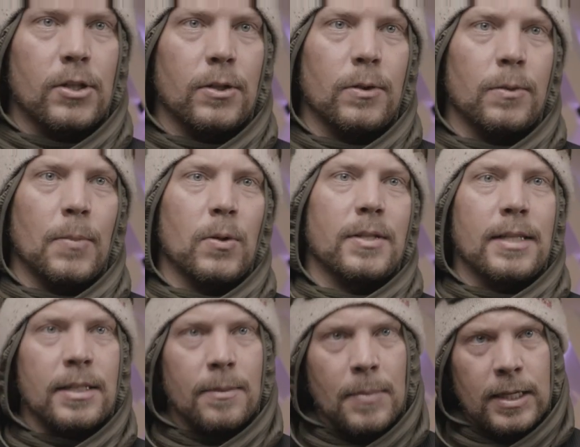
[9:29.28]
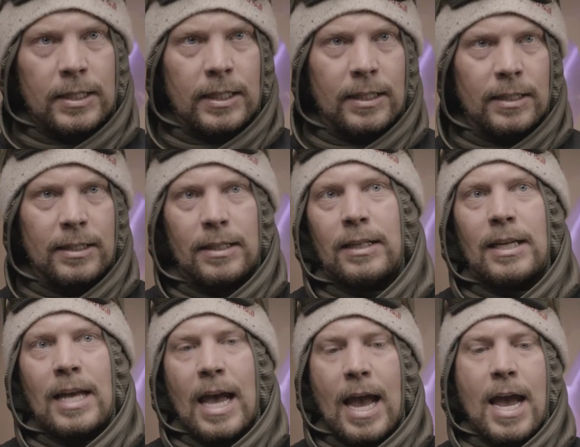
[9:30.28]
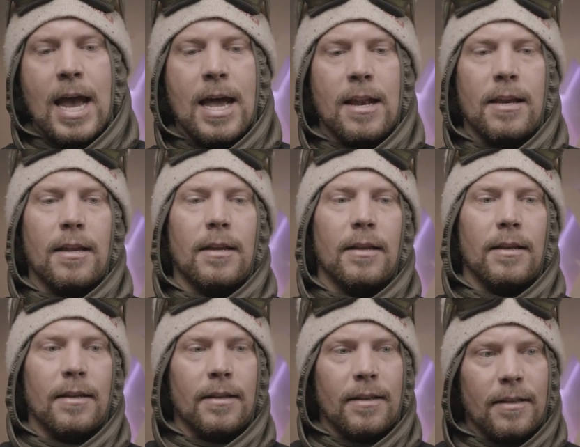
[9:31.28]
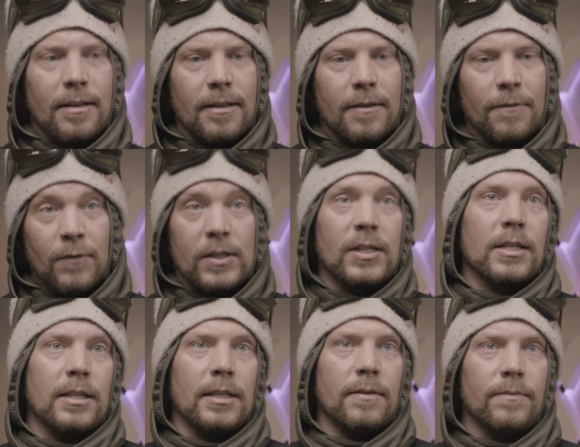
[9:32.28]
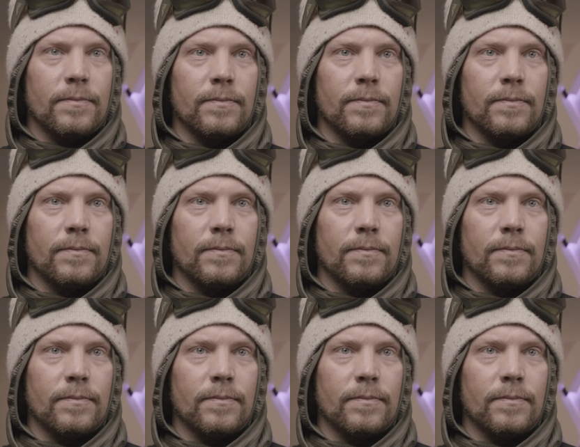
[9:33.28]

to both sentimentally and physically,